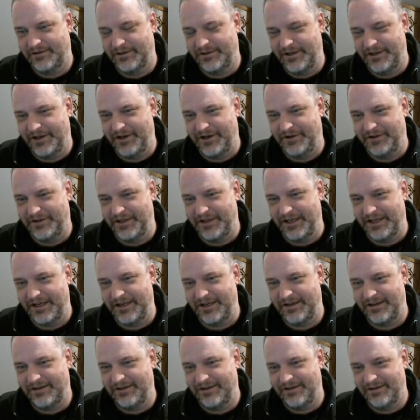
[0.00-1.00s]
You know,
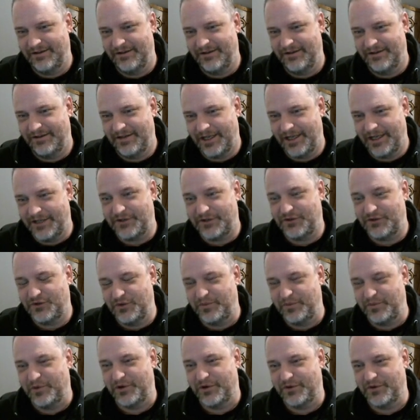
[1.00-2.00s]
like, that's
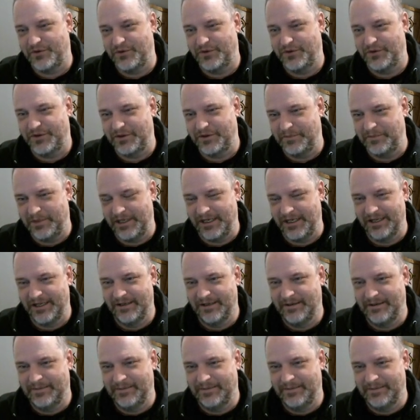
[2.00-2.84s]
super cool to me.